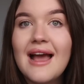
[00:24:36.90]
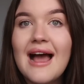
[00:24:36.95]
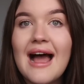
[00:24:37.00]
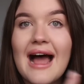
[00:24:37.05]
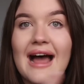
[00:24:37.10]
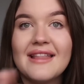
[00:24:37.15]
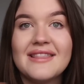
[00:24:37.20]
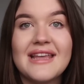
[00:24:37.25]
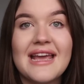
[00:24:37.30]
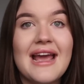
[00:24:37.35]

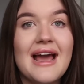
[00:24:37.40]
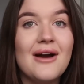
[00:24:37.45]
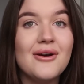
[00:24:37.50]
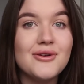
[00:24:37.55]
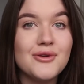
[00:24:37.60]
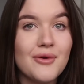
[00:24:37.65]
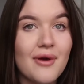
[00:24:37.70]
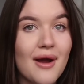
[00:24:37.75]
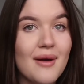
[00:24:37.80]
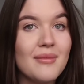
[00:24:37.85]
and they held
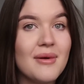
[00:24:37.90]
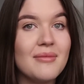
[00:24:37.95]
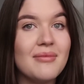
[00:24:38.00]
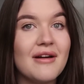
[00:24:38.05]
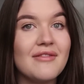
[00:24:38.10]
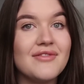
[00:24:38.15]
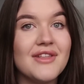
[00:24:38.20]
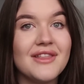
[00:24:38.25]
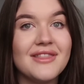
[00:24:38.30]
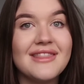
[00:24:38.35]
her up
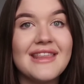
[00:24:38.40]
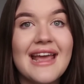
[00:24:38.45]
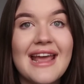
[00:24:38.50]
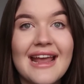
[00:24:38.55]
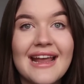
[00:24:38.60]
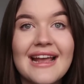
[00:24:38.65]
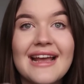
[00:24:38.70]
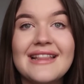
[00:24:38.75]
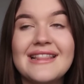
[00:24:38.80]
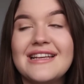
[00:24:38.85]
above the
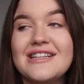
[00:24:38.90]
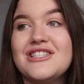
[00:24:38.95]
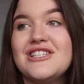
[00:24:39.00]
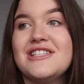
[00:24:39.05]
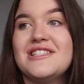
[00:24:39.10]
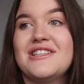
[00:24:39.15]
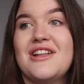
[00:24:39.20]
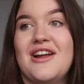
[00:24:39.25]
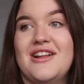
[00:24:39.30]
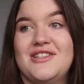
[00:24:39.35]
thing, and then she
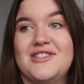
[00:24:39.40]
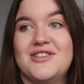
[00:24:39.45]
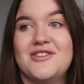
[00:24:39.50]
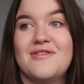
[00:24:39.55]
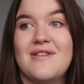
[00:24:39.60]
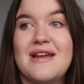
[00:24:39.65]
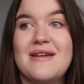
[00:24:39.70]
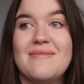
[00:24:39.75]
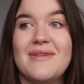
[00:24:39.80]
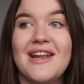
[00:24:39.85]
started
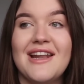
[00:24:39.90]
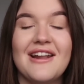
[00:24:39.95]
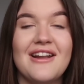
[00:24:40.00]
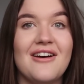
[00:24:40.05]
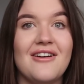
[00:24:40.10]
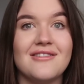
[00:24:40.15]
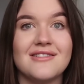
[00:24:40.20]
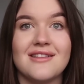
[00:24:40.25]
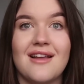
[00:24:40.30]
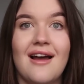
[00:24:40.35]
screaming, and
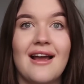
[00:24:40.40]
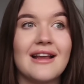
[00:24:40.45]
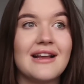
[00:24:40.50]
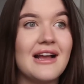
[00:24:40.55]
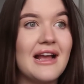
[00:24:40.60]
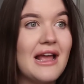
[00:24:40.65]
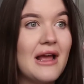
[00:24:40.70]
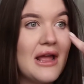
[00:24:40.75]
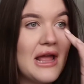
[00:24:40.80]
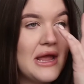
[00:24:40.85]
I was like
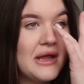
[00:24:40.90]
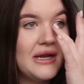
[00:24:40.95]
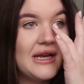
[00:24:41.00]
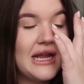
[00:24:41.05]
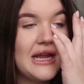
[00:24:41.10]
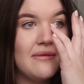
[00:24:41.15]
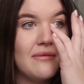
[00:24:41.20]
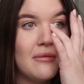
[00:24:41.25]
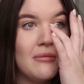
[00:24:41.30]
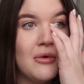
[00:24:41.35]
in
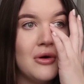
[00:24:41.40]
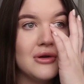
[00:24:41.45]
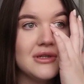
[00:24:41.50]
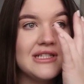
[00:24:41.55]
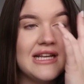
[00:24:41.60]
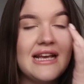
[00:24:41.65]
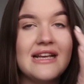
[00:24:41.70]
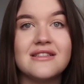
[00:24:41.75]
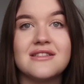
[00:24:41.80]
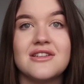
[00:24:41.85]
even more
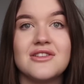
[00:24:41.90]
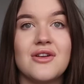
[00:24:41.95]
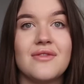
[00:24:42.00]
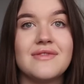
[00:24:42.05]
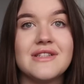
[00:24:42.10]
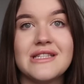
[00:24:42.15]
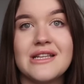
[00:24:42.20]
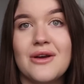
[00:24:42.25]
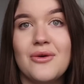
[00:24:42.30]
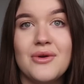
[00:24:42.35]
tears because
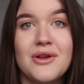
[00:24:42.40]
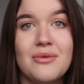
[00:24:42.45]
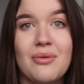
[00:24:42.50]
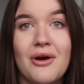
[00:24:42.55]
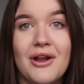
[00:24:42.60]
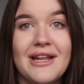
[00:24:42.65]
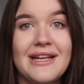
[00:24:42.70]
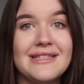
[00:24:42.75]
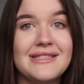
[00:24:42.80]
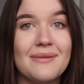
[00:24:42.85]
obviously all you
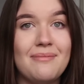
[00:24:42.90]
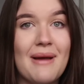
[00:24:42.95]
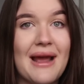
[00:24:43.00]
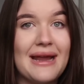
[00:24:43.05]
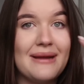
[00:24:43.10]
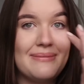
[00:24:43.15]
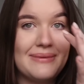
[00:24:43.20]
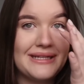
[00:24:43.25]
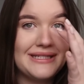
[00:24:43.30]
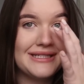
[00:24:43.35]
want is a
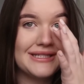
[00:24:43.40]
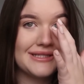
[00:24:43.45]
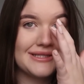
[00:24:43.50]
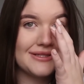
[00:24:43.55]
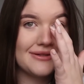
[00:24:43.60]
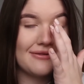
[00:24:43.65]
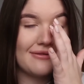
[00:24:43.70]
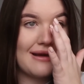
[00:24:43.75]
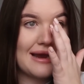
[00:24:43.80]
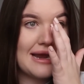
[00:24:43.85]
baby to
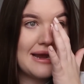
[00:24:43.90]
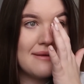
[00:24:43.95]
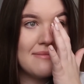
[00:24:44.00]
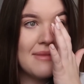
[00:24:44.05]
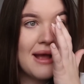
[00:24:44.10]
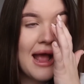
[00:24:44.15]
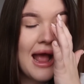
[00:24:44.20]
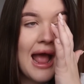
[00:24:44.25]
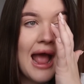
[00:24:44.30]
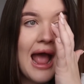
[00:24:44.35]
scream.
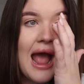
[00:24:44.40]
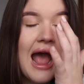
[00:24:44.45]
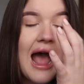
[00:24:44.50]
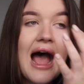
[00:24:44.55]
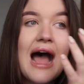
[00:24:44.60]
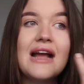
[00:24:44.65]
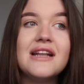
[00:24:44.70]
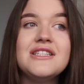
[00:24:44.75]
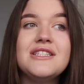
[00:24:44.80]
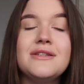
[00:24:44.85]

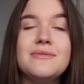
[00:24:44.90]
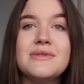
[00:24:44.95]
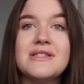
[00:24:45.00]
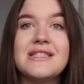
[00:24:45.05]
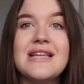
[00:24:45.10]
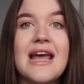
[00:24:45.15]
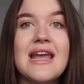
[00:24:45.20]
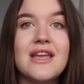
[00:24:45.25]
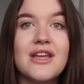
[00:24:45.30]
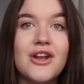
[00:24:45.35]
And she was
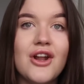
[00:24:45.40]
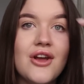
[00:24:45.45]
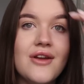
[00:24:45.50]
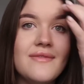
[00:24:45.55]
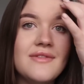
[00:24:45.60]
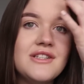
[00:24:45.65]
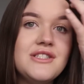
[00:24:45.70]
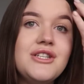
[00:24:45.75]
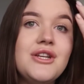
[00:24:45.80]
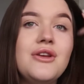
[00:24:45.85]
taken
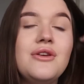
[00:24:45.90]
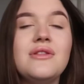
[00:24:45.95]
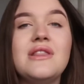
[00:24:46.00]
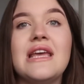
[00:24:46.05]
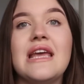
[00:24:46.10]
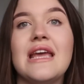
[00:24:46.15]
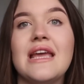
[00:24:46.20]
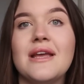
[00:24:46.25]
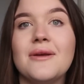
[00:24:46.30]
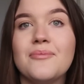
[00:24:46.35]
over to
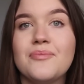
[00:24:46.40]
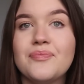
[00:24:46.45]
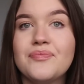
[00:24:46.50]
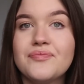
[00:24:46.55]
the